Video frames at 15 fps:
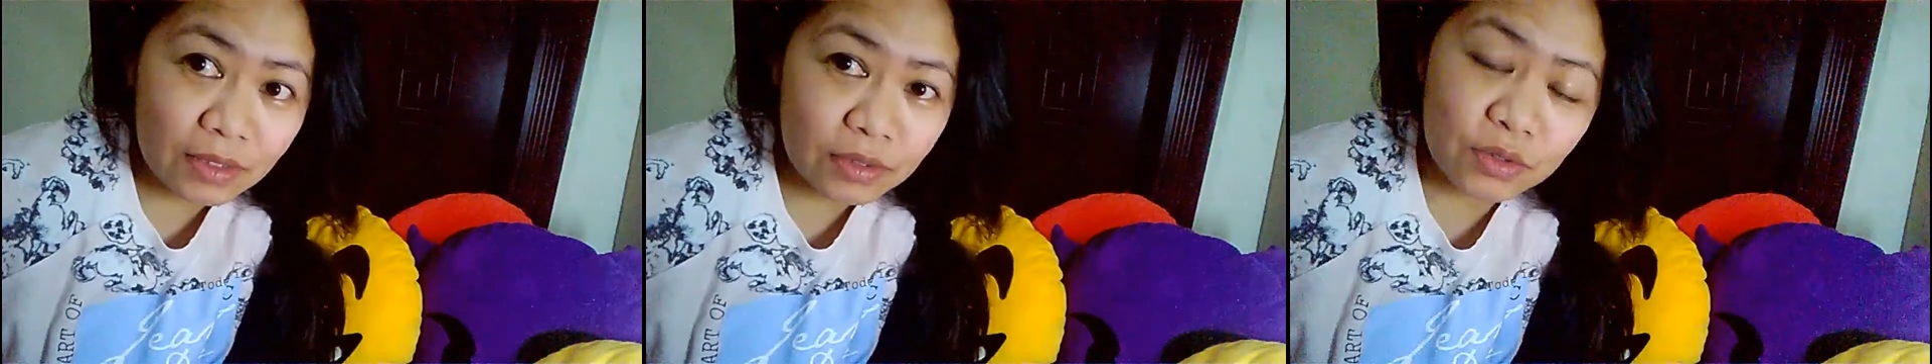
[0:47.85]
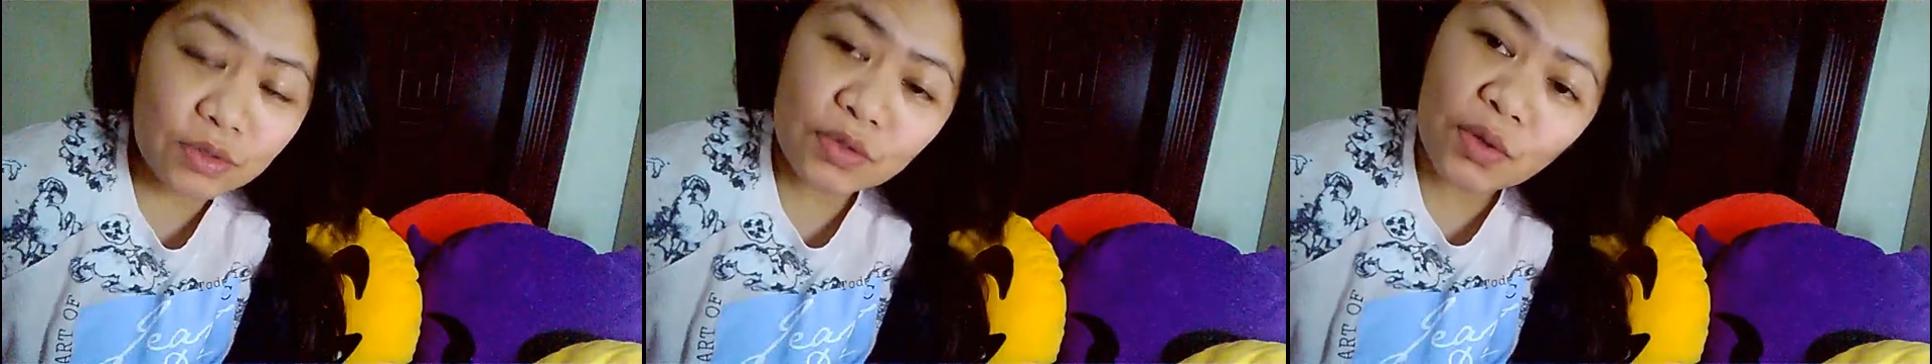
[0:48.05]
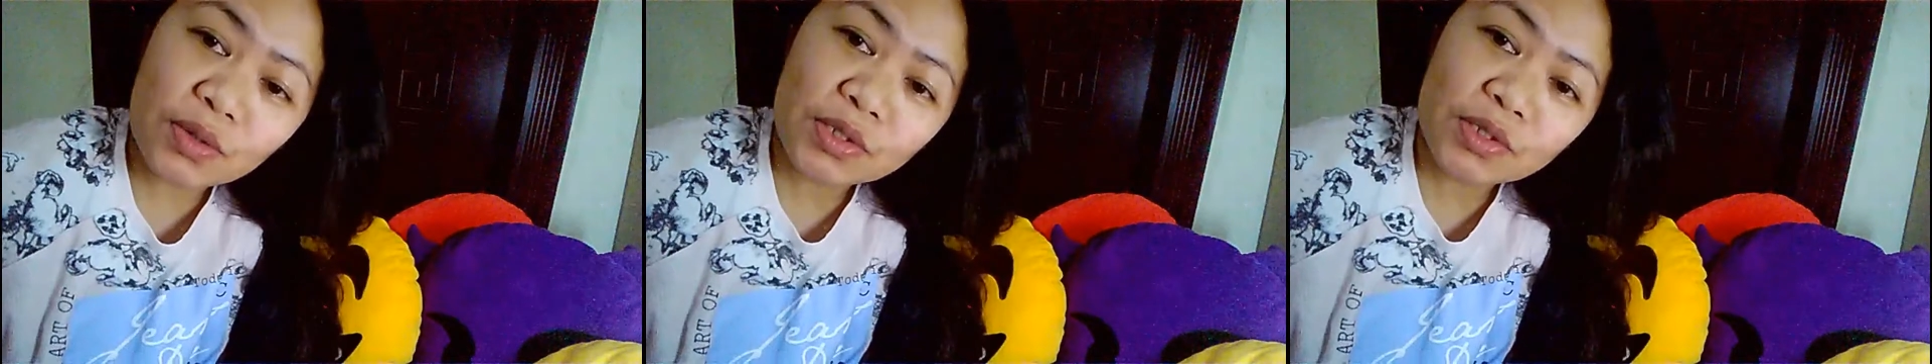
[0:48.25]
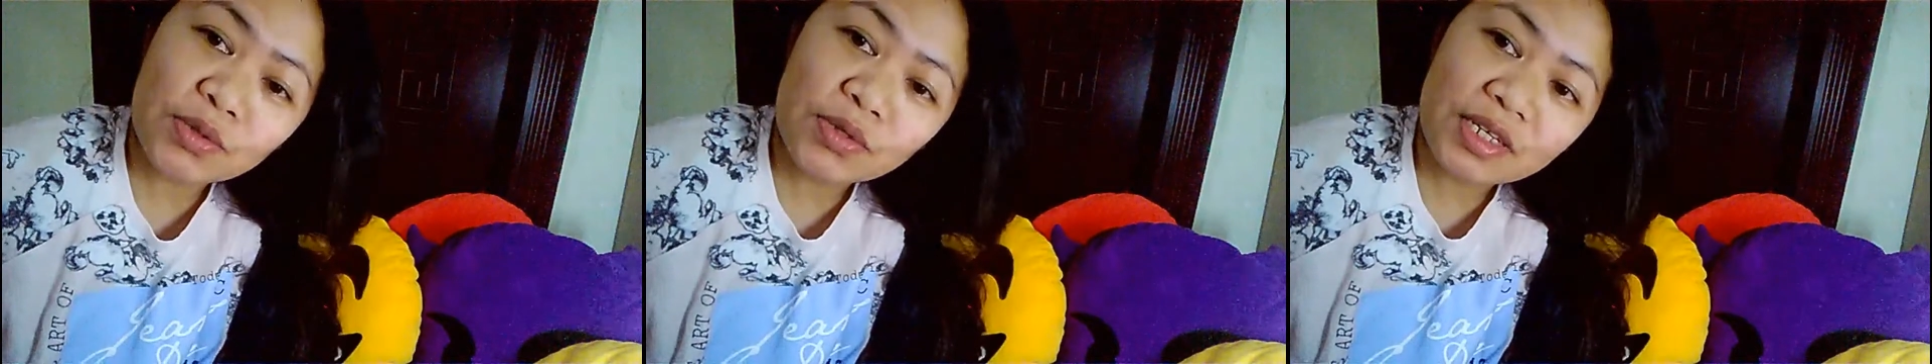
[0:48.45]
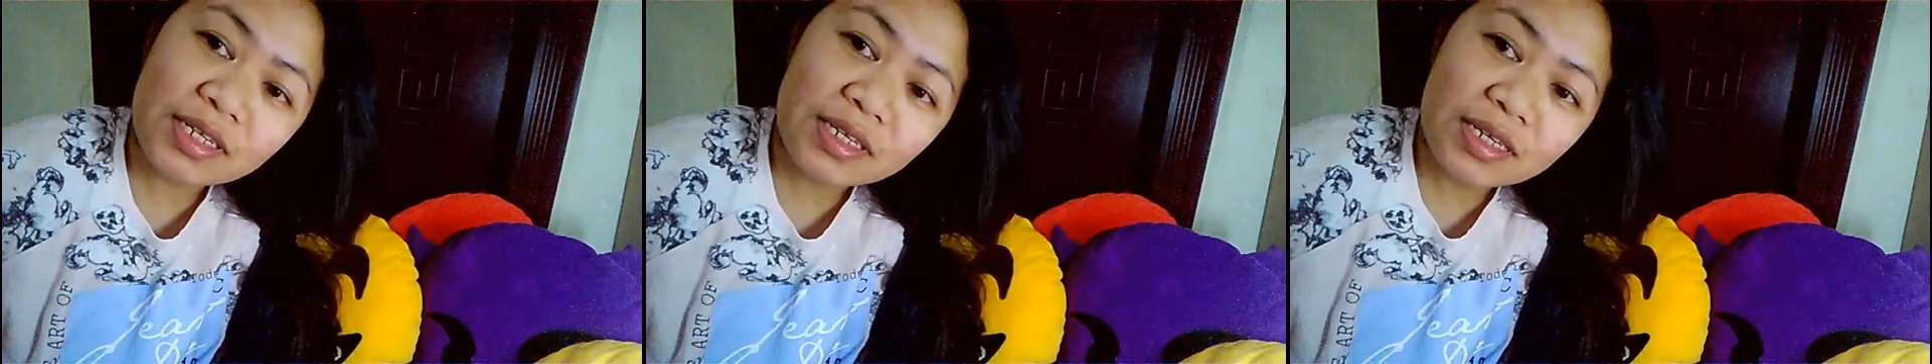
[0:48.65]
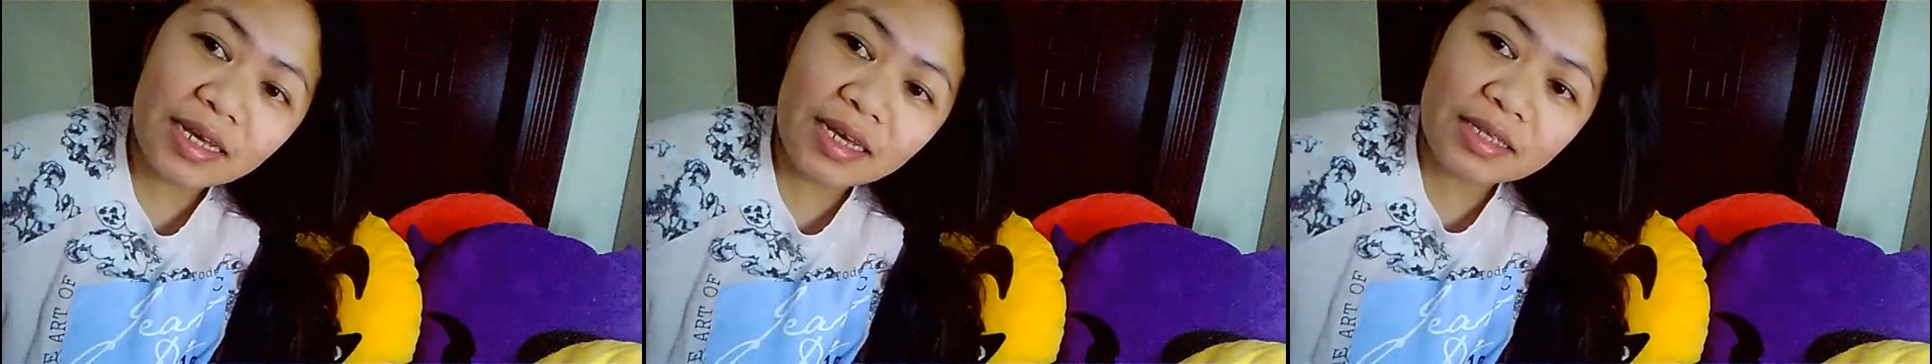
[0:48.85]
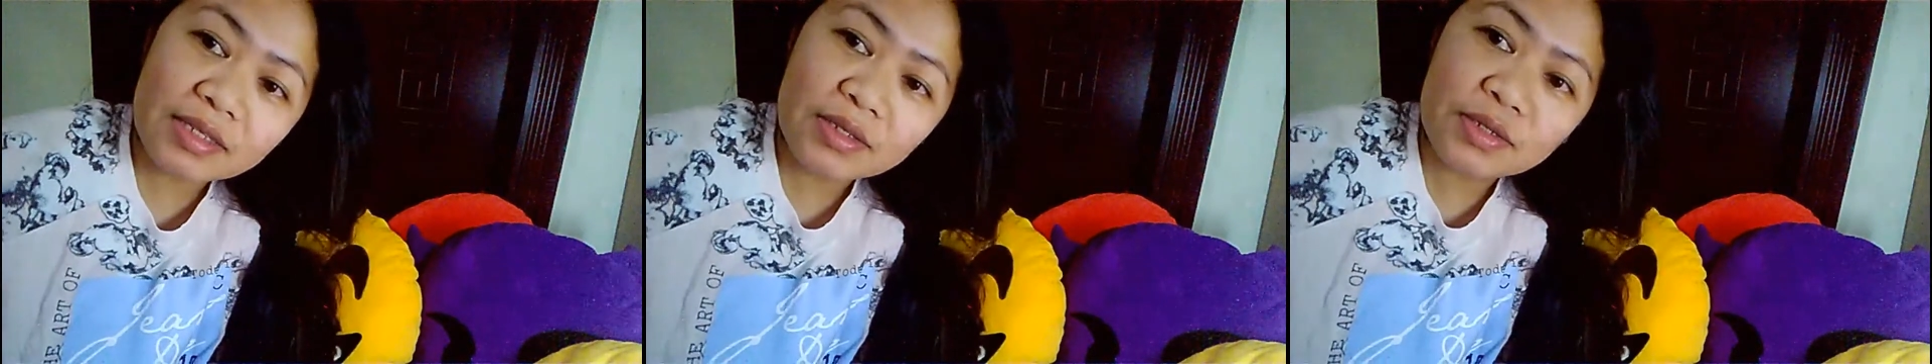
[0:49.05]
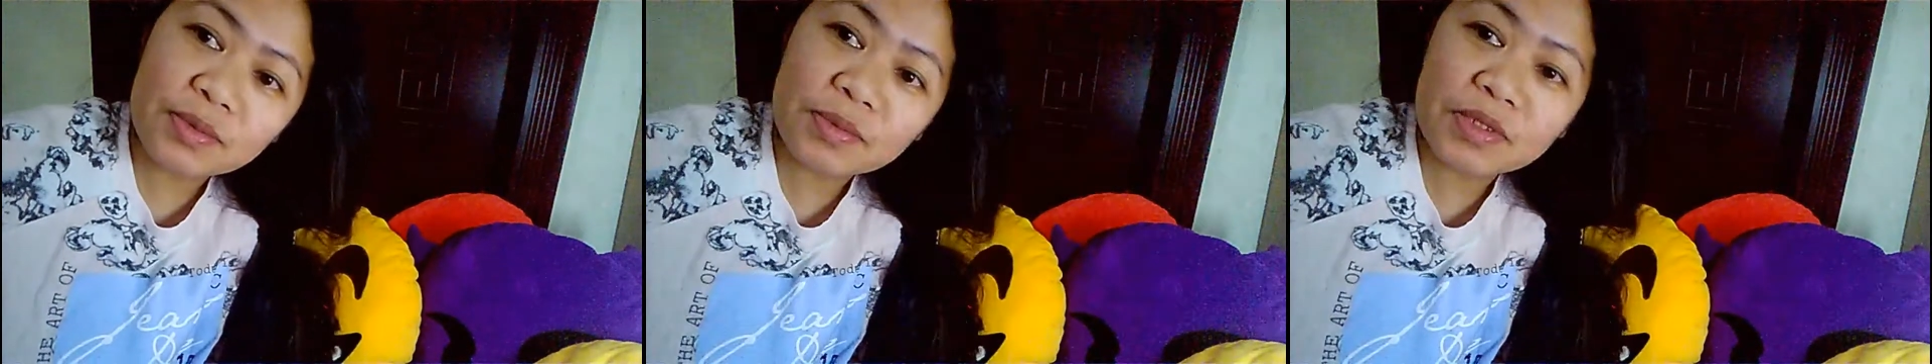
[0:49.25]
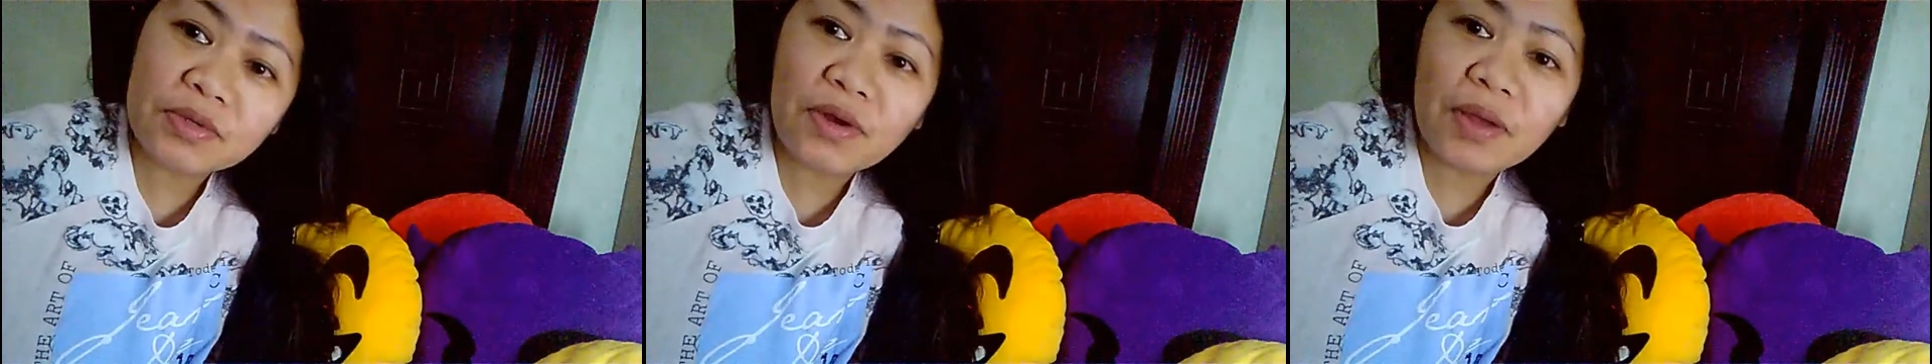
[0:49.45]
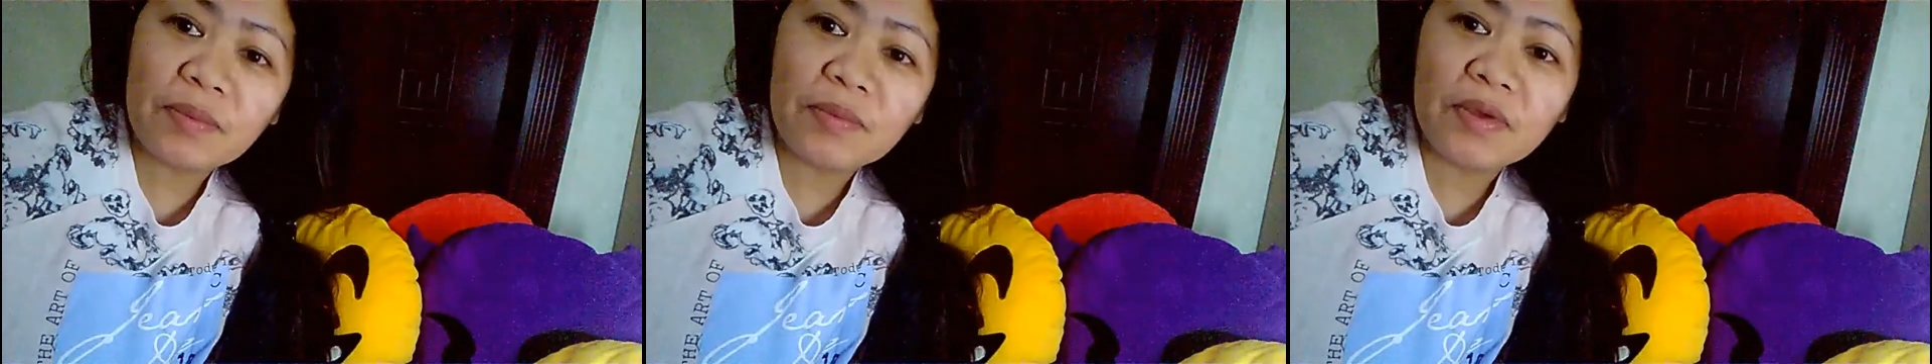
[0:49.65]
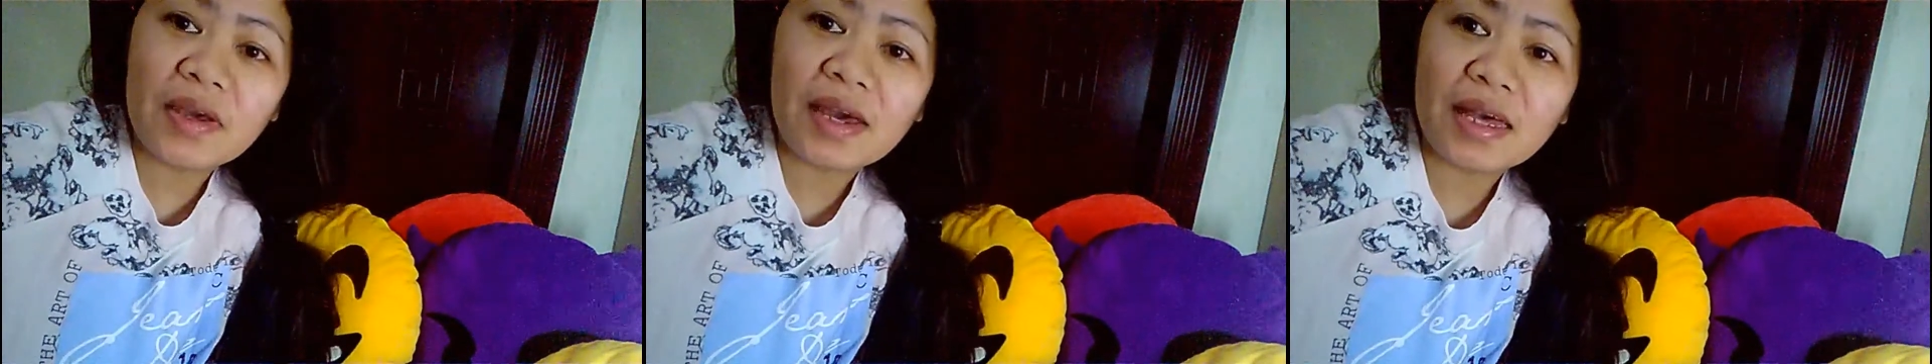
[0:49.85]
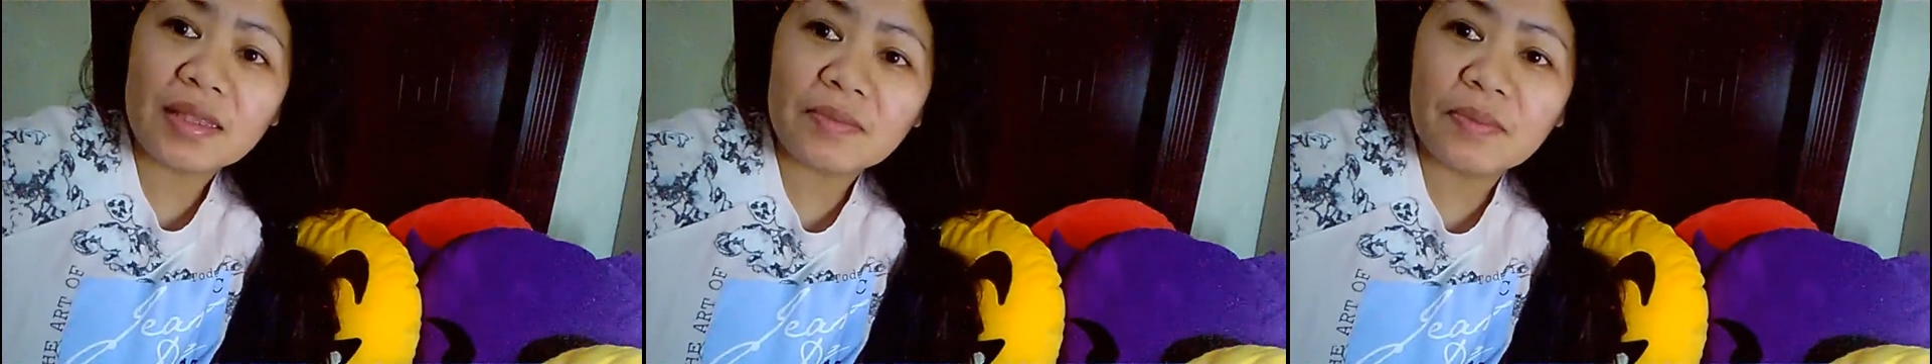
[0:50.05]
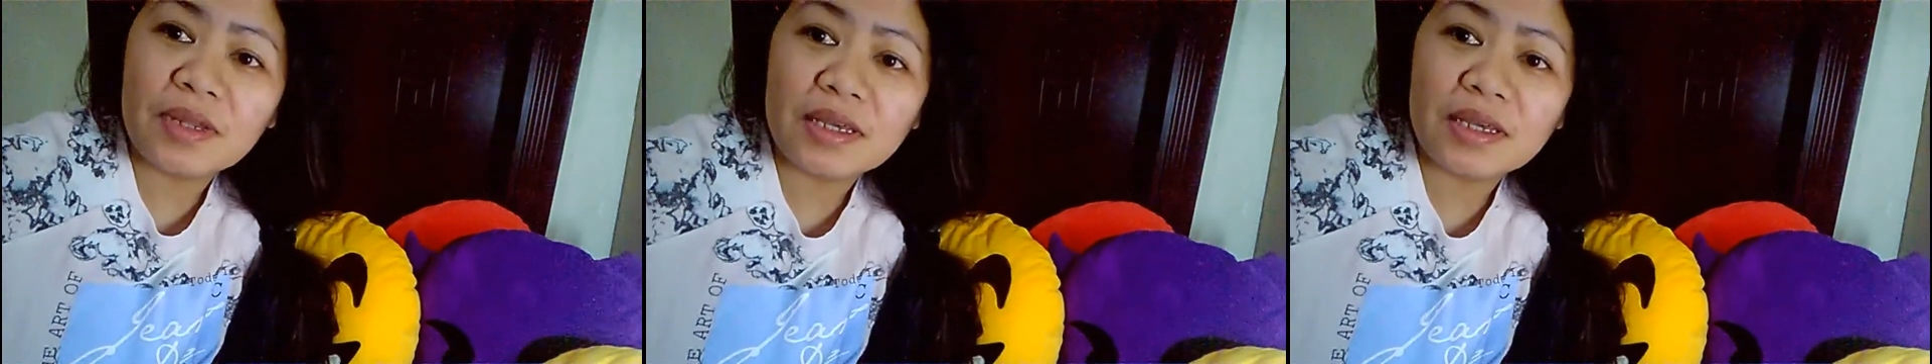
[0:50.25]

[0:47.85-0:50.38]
To those who did not subscribe yet,